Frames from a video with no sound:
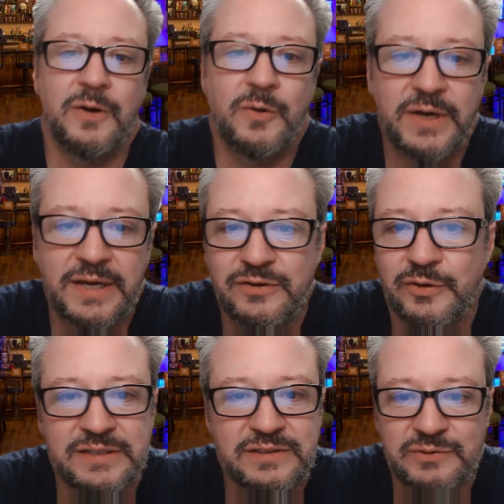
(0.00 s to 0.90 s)
Okay,
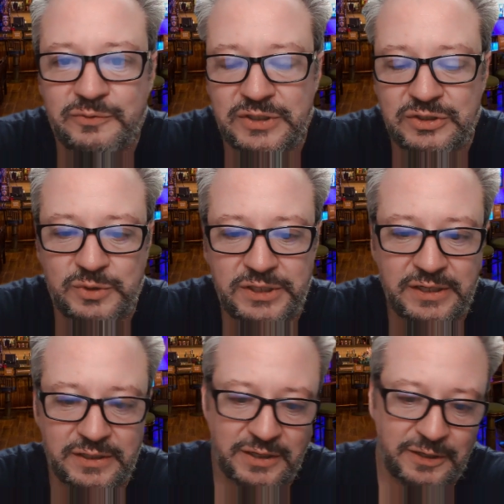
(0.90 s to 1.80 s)
so that's it for this
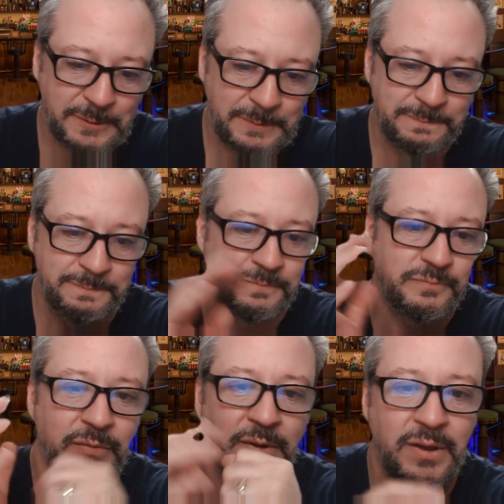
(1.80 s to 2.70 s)
week.
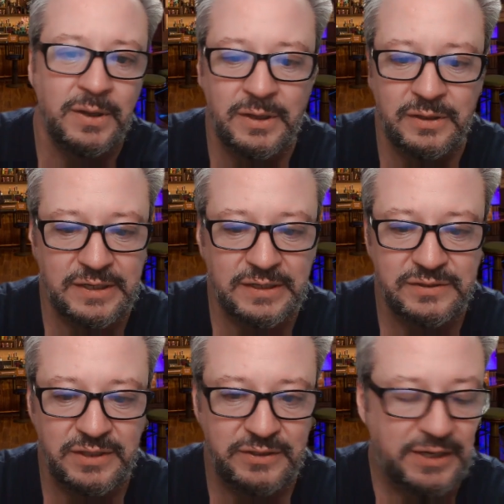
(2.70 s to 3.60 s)
Like I said,